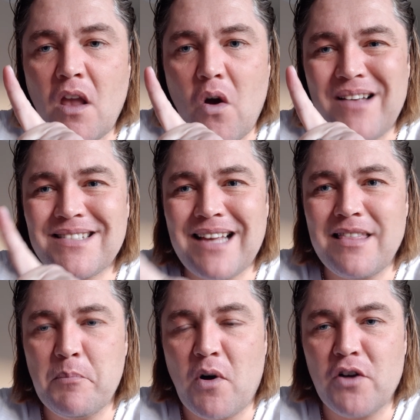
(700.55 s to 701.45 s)
I'll send
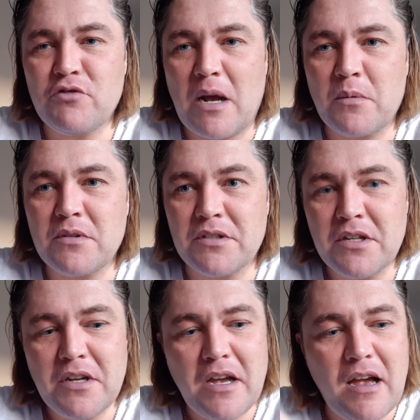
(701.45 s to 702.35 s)
the boys round.
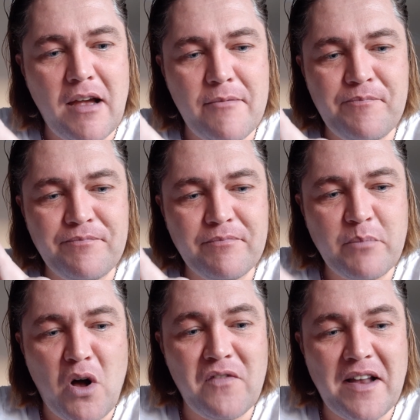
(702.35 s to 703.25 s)
Um,
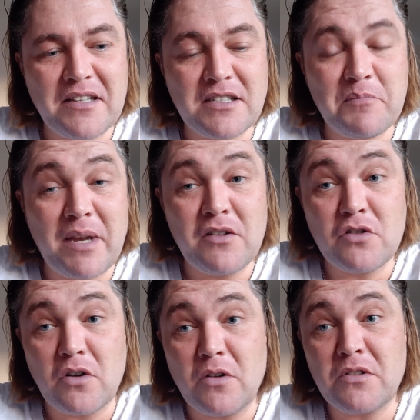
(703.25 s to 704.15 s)
Paul Venice has been
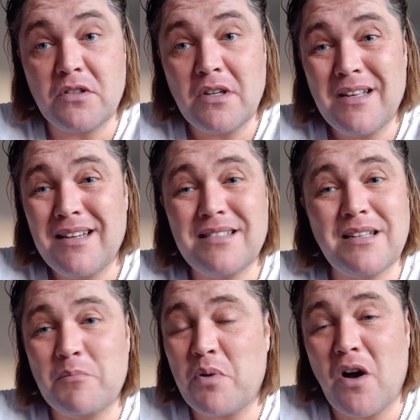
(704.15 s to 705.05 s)
told,
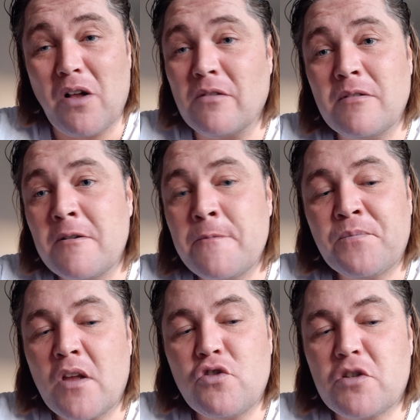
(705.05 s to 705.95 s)
listen, Paul,
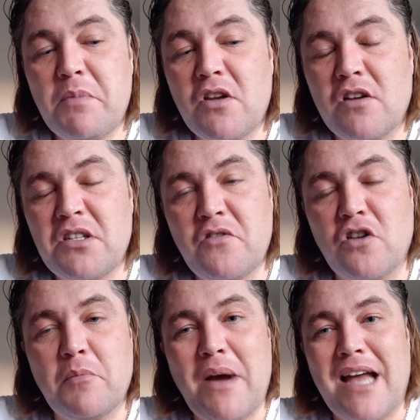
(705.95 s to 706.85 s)
just because you've got
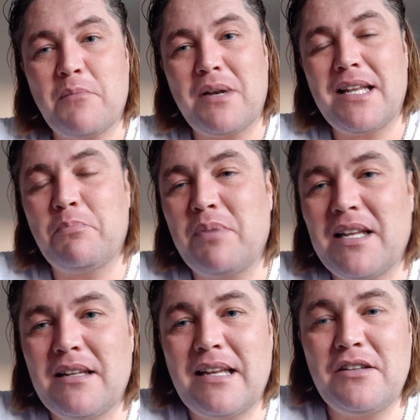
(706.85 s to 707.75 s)
the part to play,
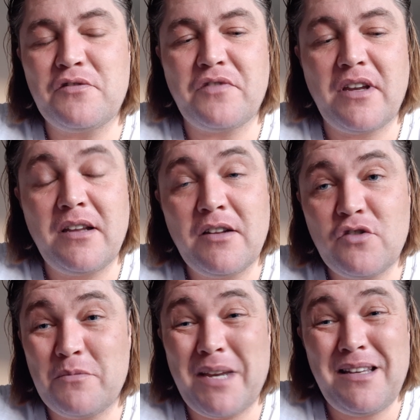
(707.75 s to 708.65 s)
play Lee Duffy
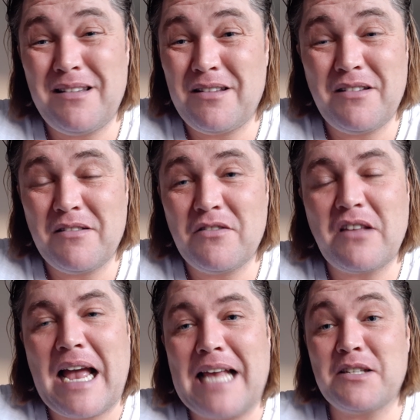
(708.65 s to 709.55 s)
doesn't mean,
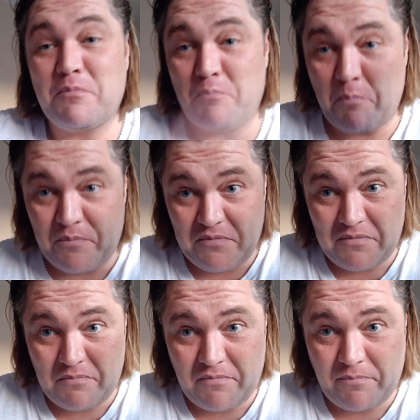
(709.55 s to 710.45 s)
as
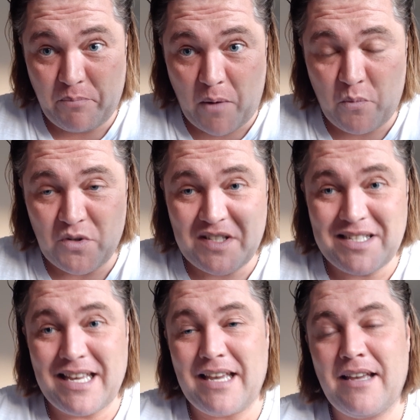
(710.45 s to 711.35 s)
Bob would
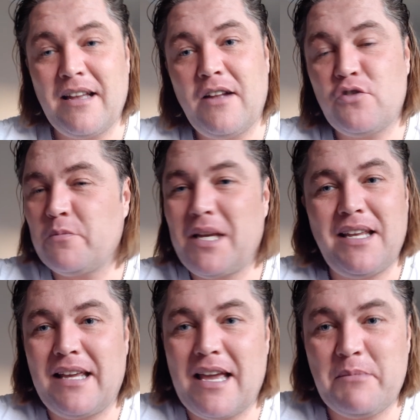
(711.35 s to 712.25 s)
say, doesn't mean
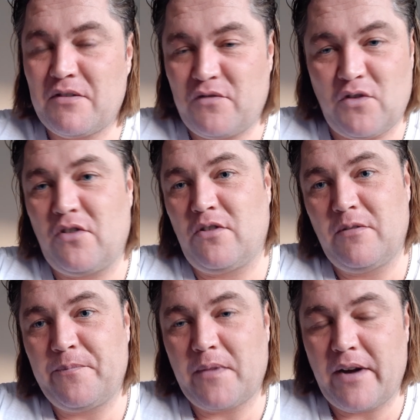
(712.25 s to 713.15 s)
your game is fuck,
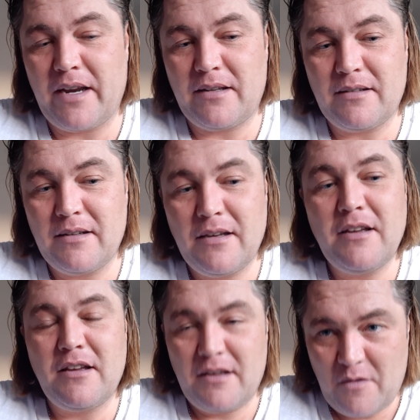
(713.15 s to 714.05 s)
right?
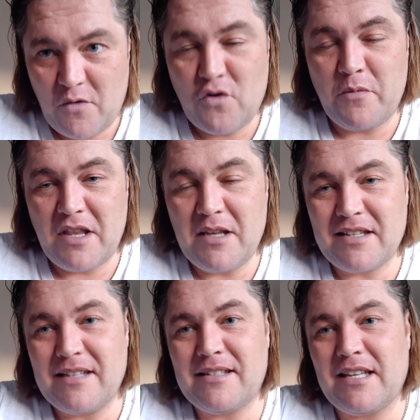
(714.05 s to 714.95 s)
Come in the
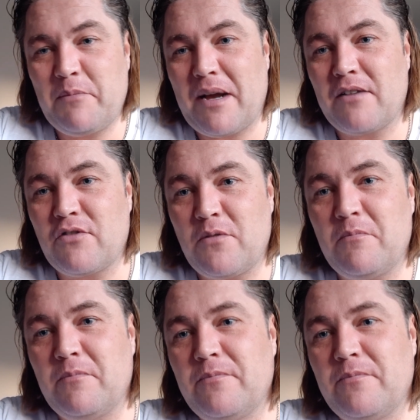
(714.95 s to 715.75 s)
Steel City back room